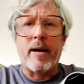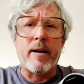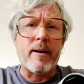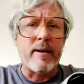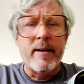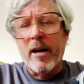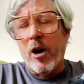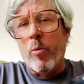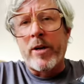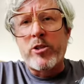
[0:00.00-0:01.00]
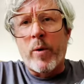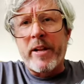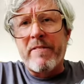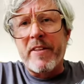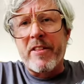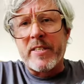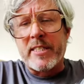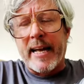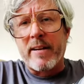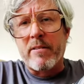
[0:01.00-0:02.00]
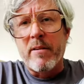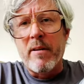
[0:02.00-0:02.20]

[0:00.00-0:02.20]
uh, a 125th of a second.